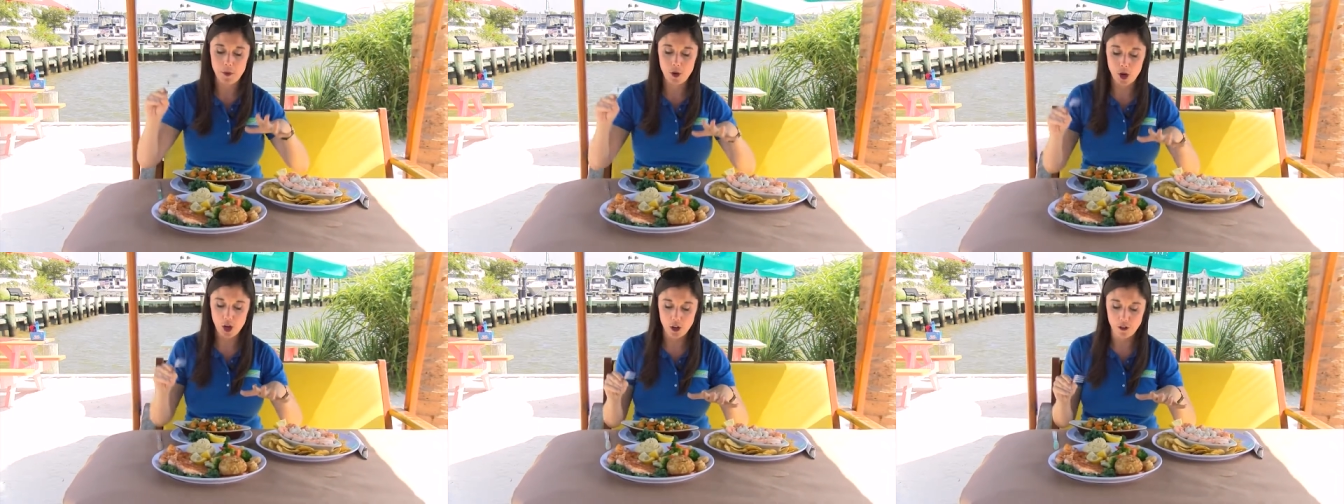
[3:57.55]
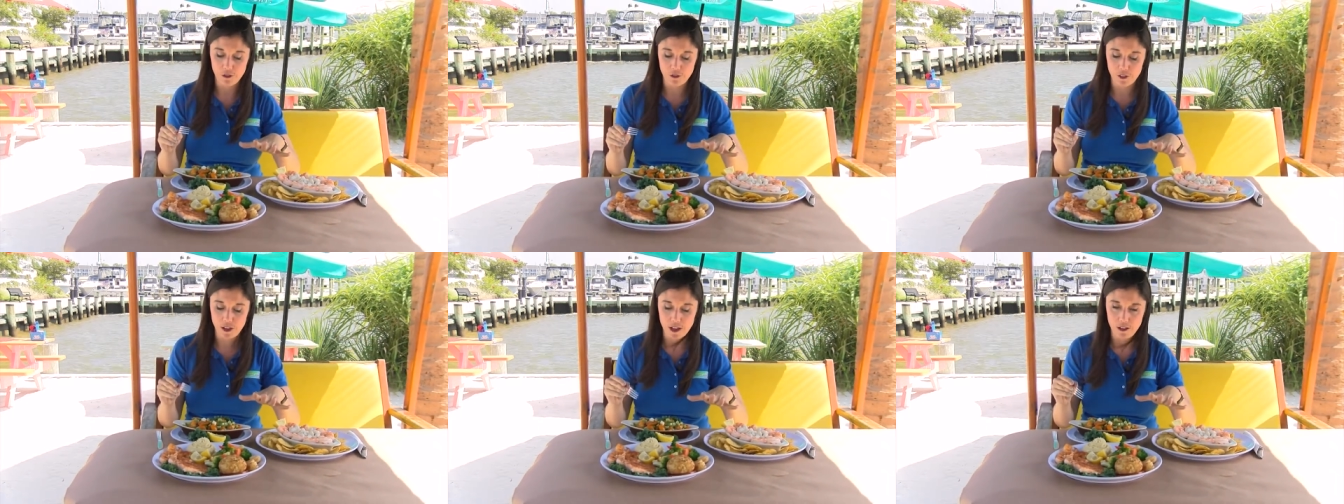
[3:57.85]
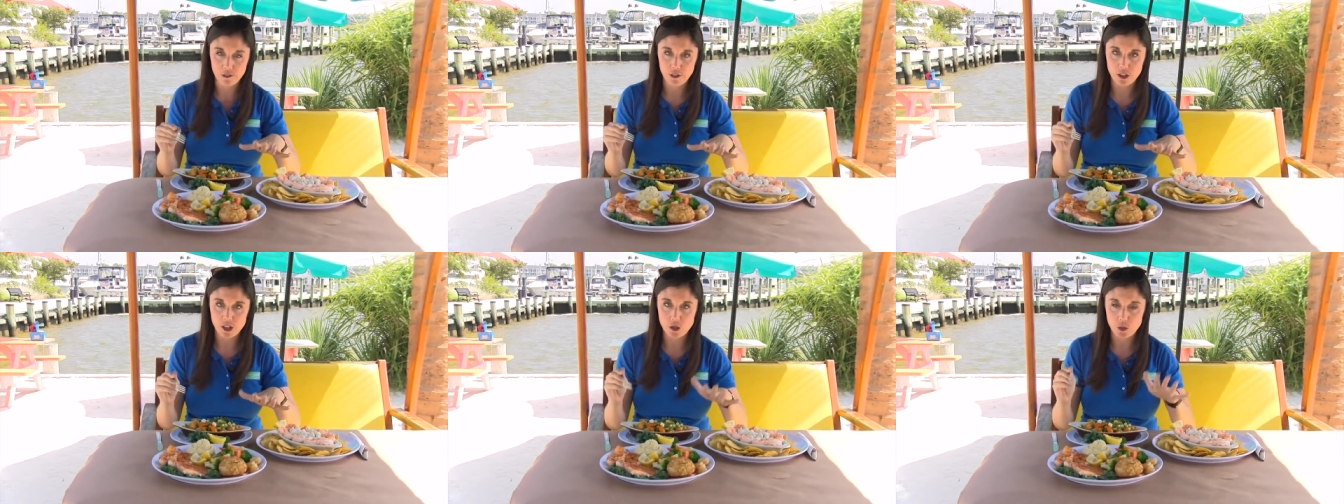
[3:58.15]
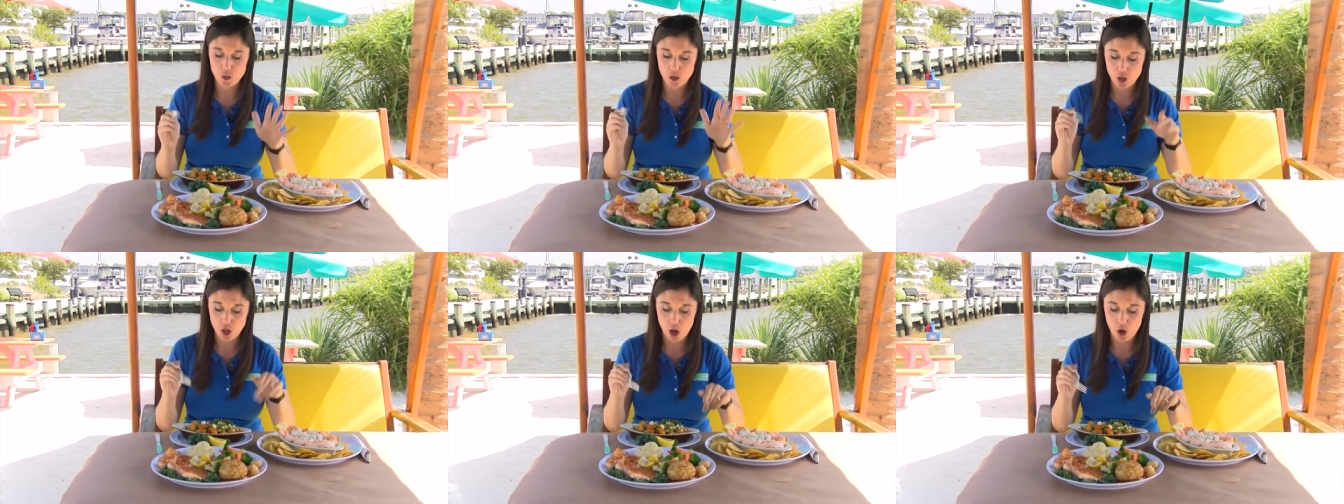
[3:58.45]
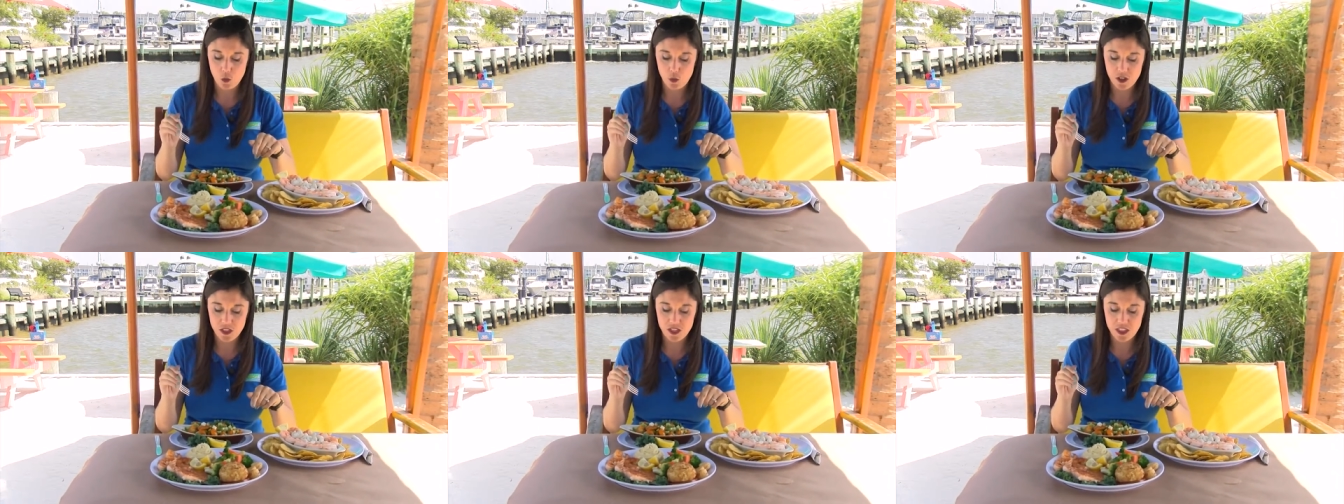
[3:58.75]
bar favorites. We'll
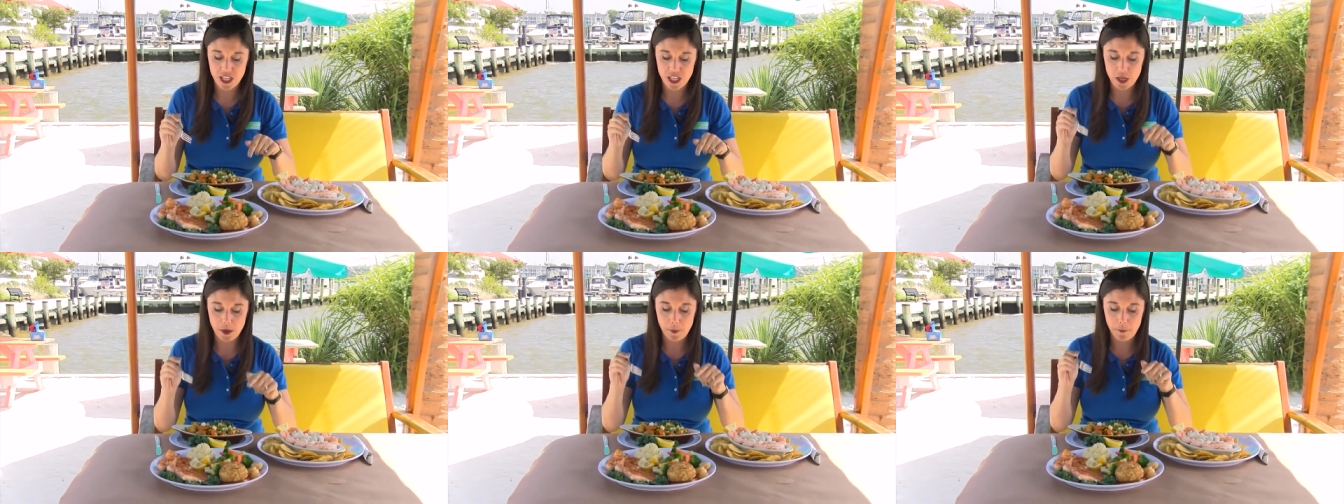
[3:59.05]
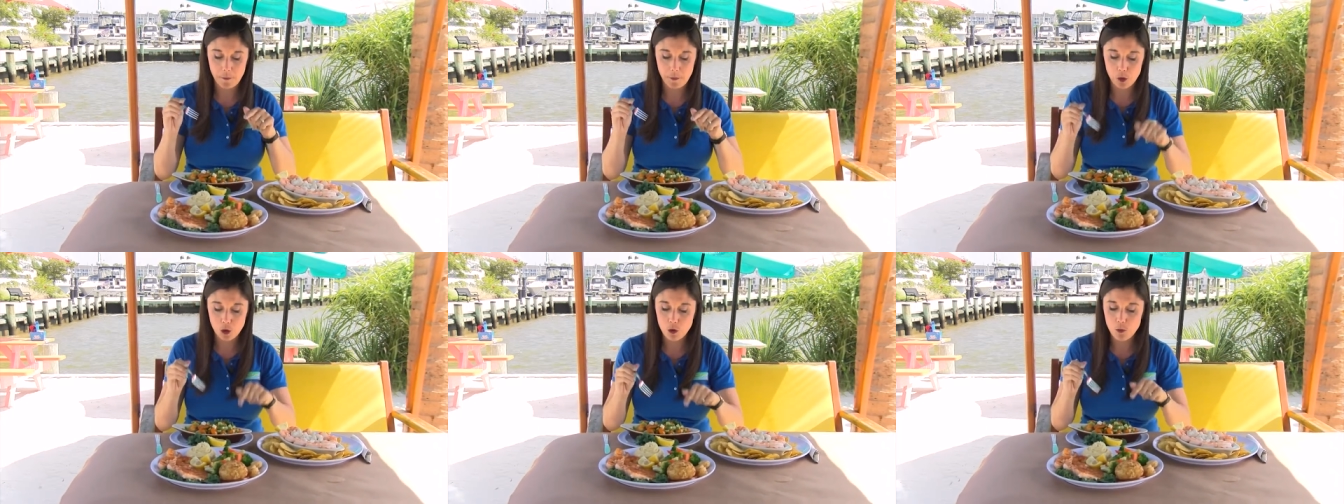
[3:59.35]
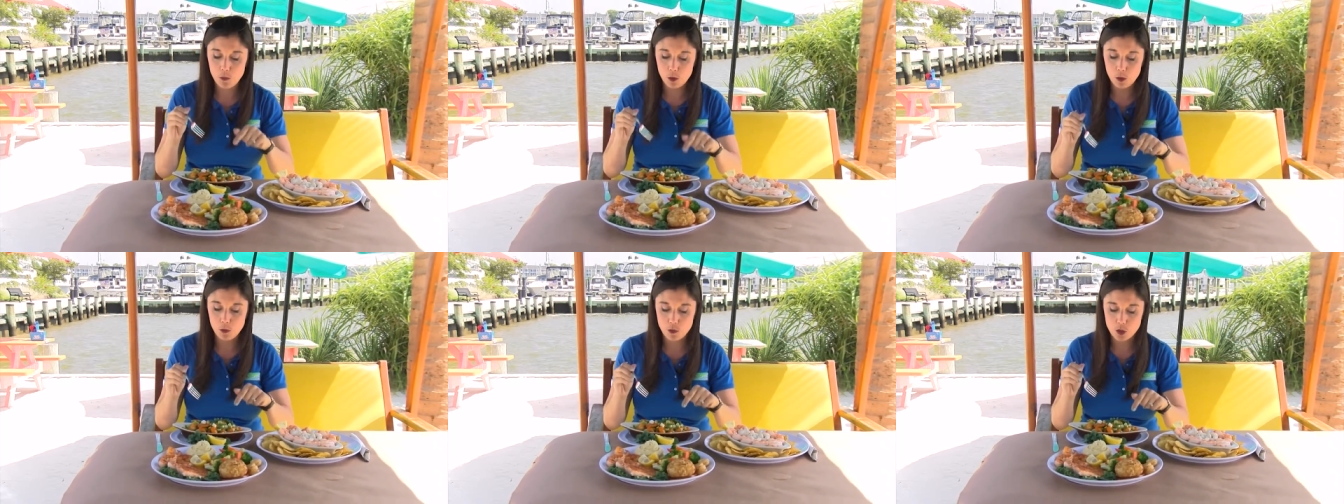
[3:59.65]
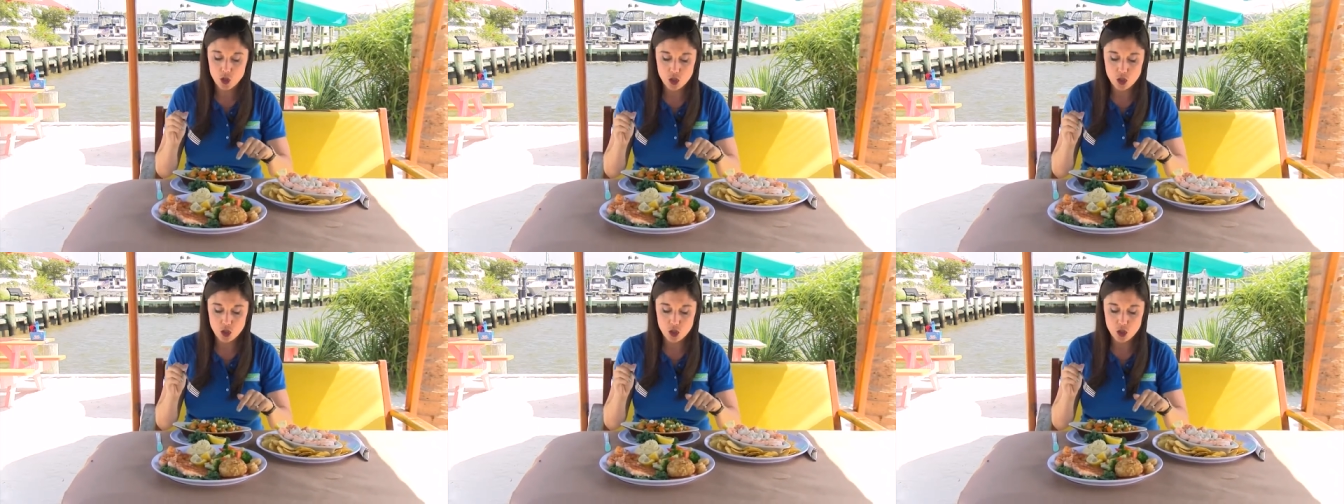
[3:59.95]
go with the Boom Boom